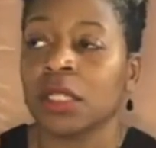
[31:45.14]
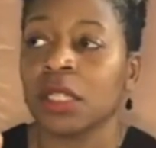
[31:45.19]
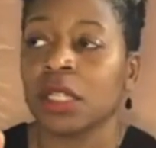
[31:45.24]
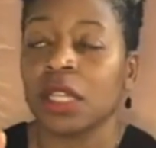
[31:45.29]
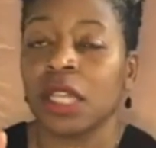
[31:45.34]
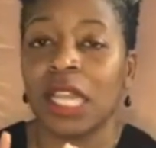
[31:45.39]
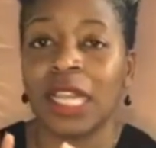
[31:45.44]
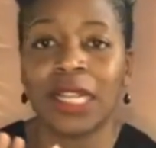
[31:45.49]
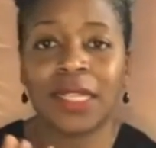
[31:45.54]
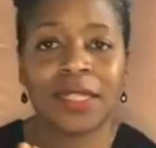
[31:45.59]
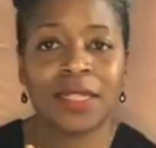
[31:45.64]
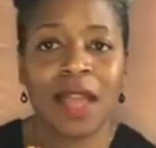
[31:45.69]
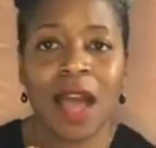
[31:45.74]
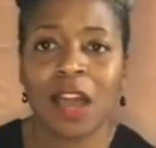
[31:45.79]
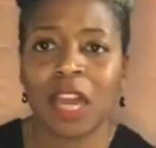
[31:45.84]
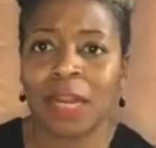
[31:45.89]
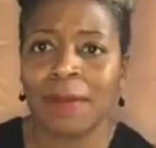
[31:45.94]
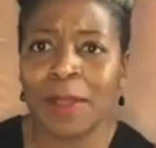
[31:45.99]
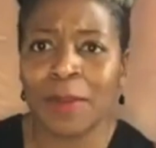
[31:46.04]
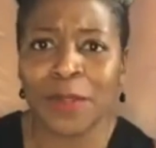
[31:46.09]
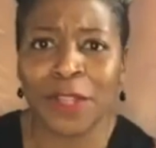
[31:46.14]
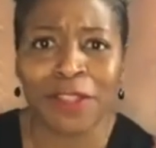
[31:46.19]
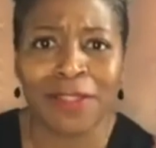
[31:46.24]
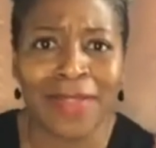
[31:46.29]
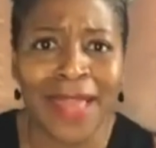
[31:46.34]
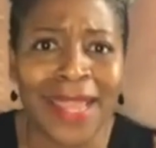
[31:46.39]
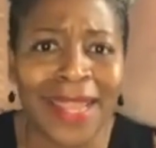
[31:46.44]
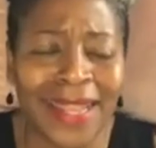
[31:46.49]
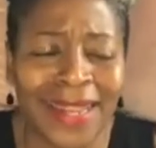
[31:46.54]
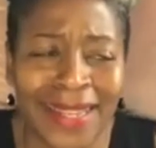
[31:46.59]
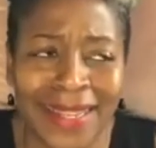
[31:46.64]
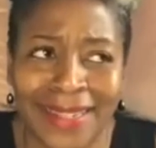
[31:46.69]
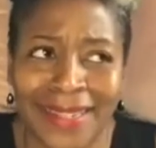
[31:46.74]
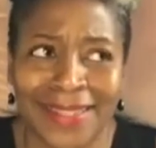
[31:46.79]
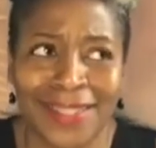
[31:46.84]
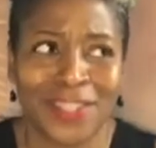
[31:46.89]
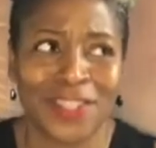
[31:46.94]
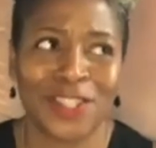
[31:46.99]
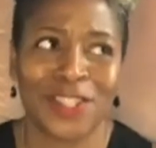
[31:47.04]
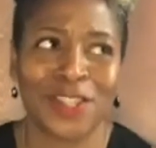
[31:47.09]
and it's not going to be what you think it is.
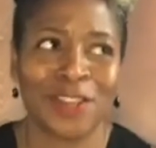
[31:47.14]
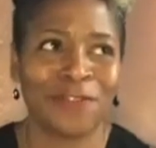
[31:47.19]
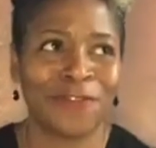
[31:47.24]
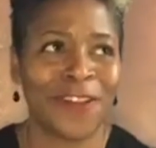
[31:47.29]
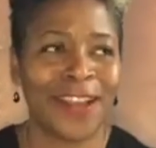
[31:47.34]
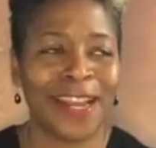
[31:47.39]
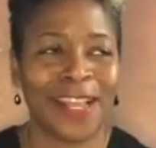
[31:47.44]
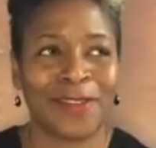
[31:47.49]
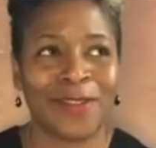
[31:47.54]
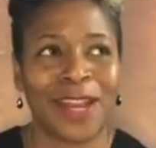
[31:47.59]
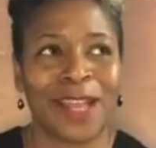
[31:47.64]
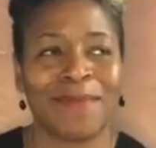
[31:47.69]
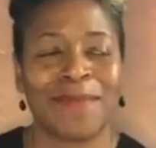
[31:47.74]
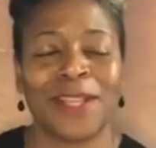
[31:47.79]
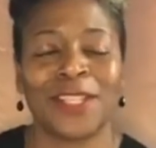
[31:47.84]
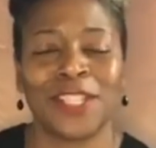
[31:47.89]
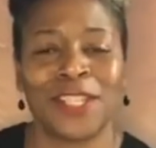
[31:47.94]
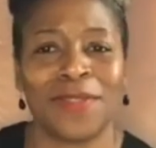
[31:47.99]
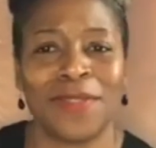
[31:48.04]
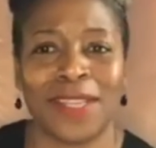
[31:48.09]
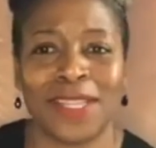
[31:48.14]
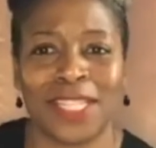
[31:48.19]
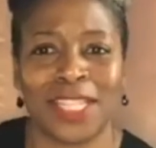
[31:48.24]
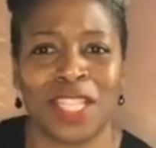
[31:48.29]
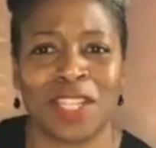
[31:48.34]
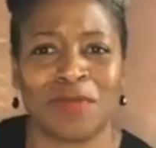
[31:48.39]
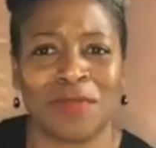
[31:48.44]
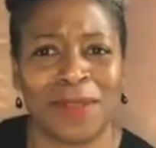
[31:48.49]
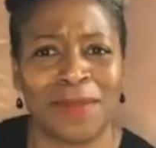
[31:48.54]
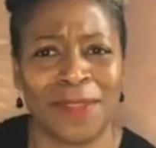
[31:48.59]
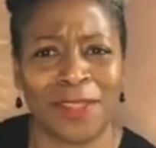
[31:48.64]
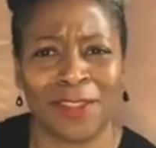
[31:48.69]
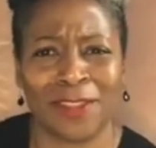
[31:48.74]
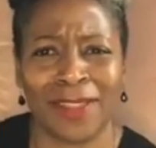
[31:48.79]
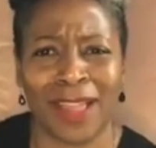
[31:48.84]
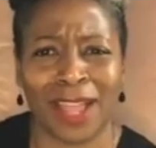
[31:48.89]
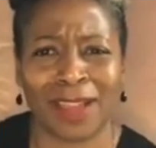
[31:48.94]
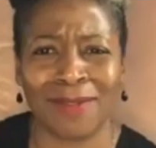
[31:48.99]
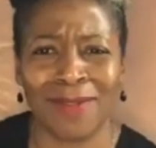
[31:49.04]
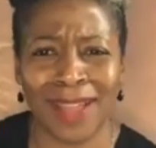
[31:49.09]
This is so funny. When I mention this to women, they're
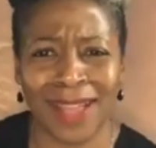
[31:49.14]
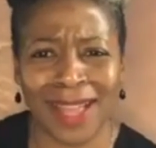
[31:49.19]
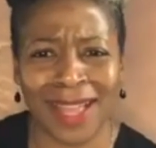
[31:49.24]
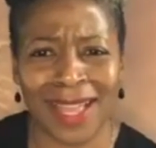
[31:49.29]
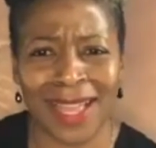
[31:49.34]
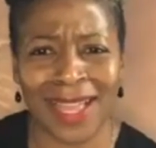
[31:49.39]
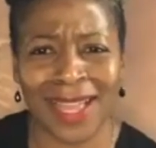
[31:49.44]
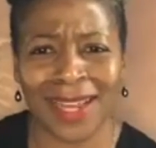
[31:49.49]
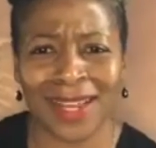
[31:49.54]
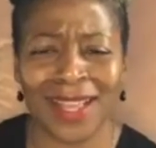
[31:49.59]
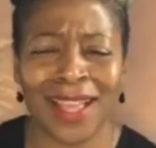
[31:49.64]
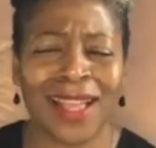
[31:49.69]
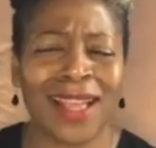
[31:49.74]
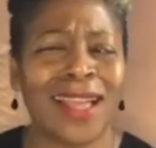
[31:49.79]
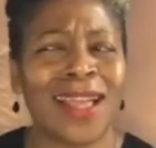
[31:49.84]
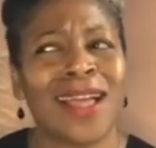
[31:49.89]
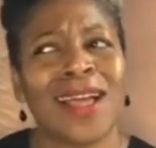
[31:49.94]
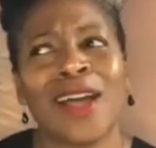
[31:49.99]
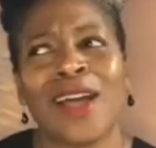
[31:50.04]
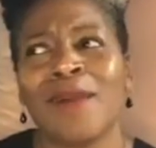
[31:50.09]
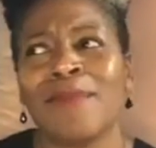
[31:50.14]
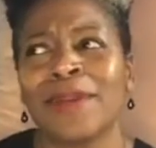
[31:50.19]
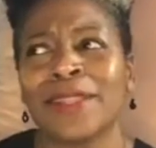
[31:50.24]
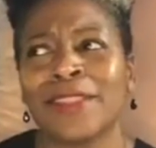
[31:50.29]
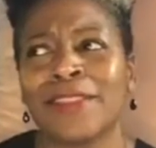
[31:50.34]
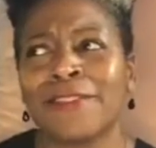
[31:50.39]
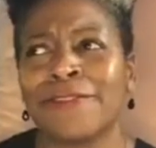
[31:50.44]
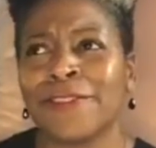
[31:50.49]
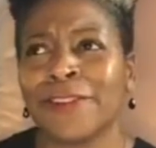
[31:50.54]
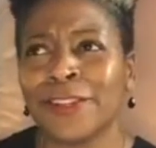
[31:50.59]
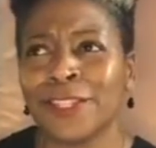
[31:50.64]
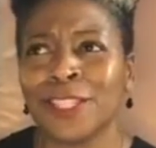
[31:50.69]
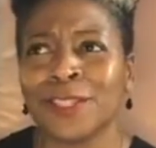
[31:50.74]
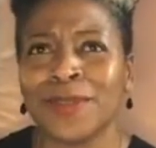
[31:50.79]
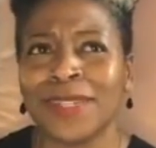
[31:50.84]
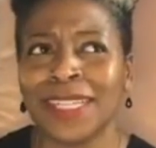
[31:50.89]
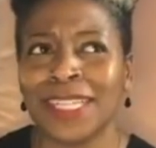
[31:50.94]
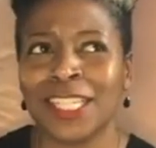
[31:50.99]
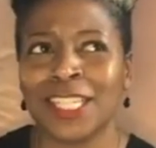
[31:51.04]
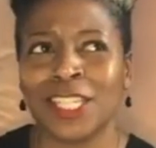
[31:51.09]
like, what? But the first
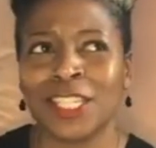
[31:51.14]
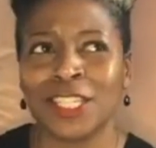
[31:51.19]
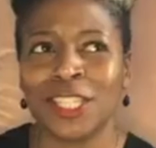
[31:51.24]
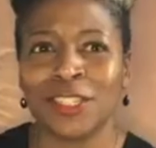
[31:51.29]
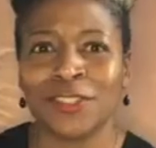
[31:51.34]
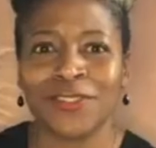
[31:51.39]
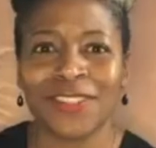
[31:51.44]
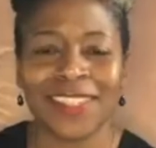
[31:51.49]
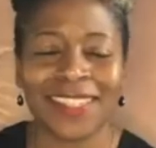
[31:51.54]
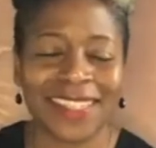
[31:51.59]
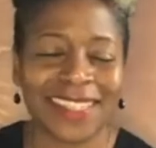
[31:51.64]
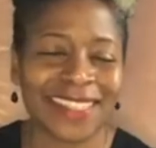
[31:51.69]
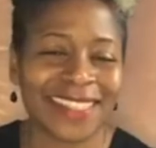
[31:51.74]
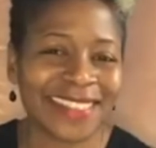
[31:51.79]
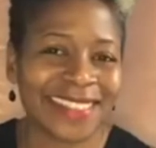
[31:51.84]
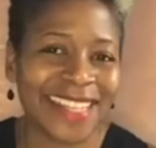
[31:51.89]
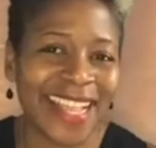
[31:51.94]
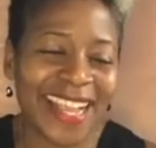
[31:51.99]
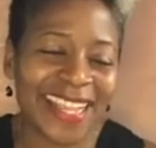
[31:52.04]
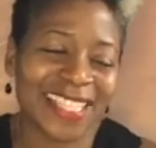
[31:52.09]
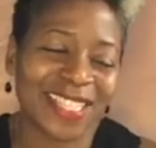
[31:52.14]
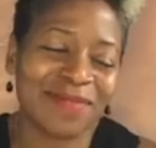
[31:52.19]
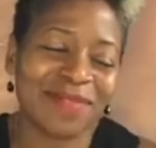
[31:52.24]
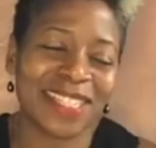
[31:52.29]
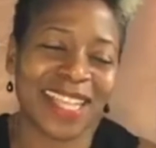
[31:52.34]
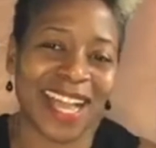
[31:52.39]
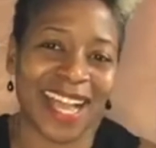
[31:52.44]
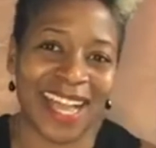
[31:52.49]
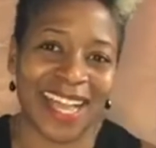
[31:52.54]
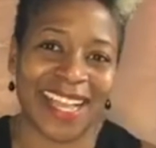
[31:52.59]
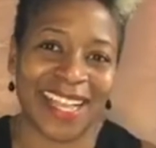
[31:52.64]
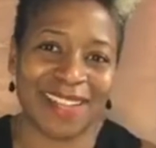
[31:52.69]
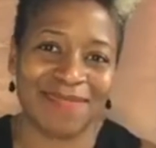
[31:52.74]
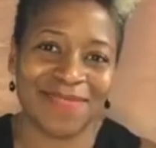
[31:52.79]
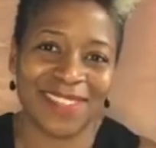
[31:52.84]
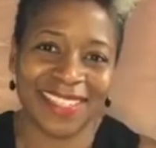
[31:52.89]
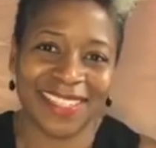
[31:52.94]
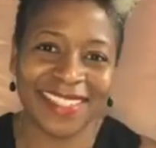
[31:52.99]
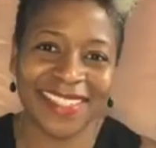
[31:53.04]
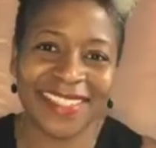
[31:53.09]
one is you take some time
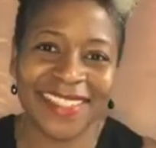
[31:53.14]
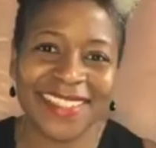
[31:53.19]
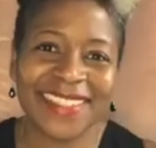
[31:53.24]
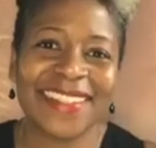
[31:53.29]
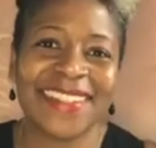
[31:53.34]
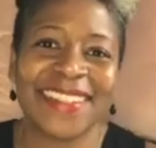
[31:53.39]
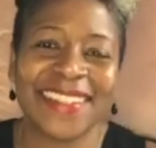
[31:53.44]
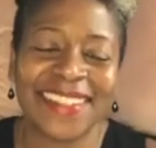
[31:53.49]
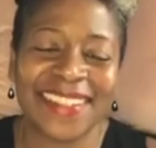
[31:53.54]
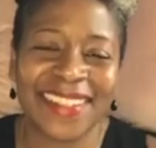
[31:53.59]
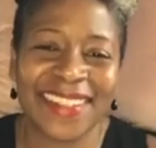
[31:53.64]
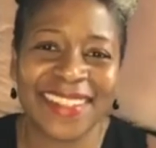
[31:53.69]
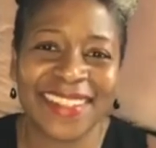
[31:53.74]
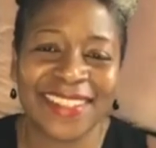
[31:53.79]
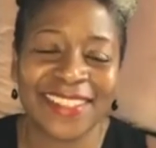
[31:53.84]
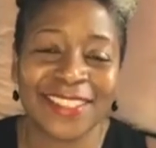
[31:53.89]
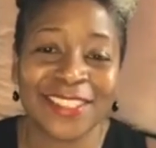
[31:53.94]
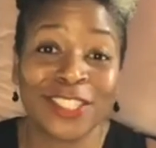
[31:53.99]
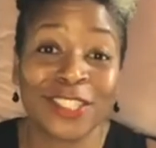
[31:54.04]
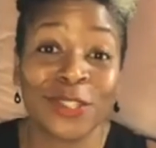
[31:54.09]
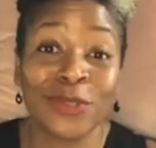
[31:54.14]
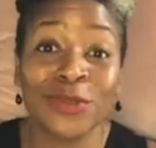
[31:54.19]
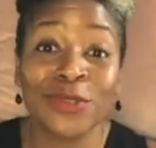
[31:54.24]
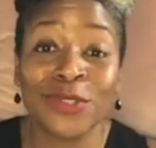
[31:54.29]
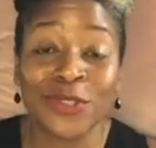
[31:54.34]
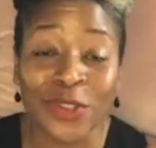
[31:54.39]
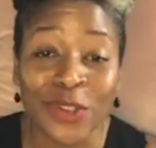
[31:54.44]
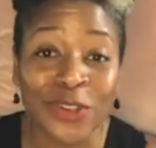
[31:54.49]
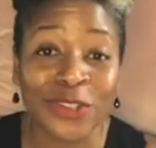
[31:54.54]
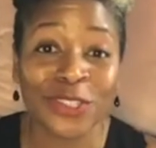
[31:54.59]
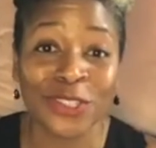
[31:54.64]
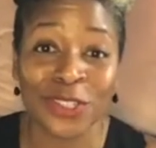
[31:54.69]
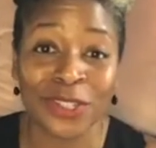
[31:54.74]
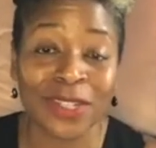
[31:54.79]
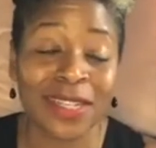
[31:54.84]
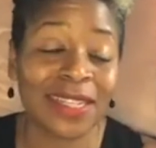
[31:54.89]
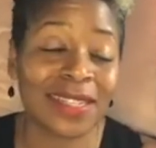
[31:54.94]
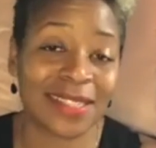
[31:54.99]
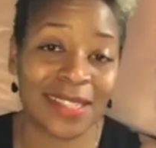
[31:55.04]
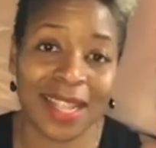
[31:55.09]
to
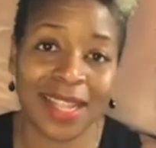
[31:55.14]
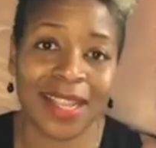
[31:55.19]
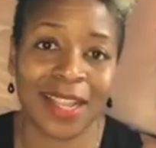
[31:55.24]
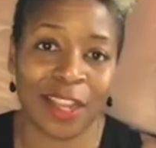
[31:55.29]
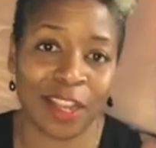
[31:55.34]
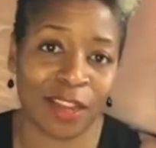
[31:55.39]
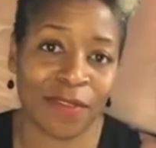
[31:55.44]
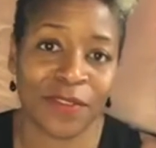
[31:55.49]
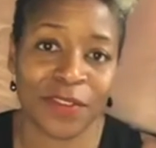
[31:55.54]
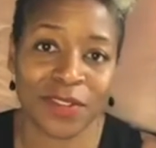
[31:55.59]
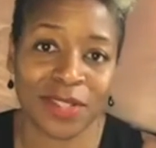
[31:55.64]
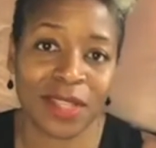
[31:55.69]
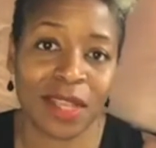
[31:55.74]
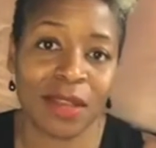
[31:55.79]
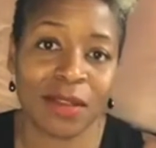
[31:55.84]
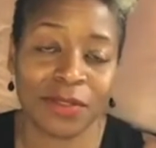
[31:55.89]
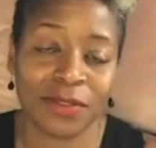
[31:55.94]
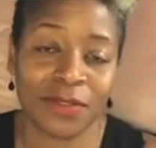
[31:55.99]
nurture and take care of yourself.